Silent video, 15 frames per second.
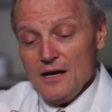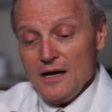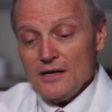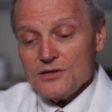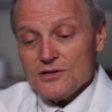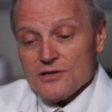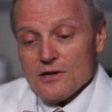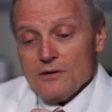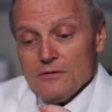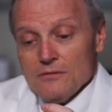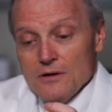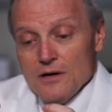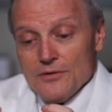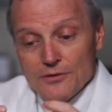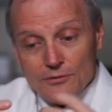And
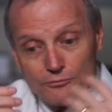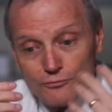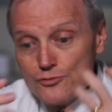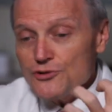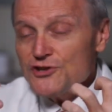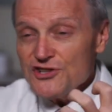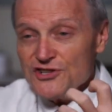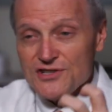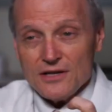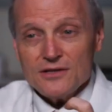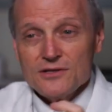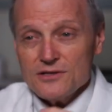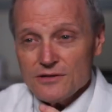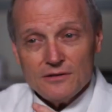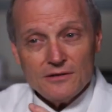so the Ruesch
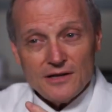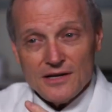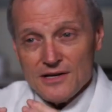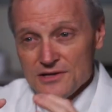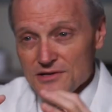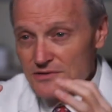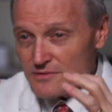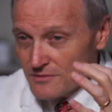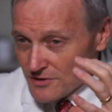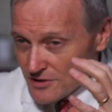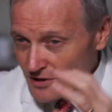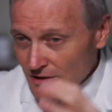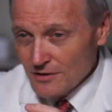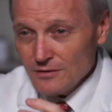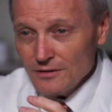Center is
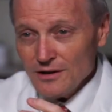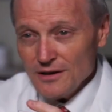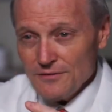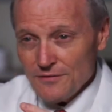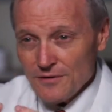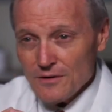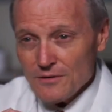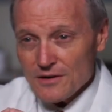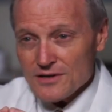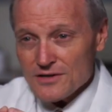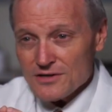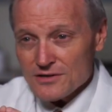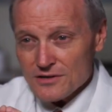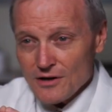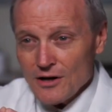totally
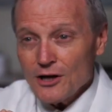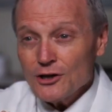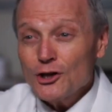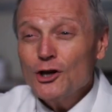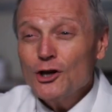focused on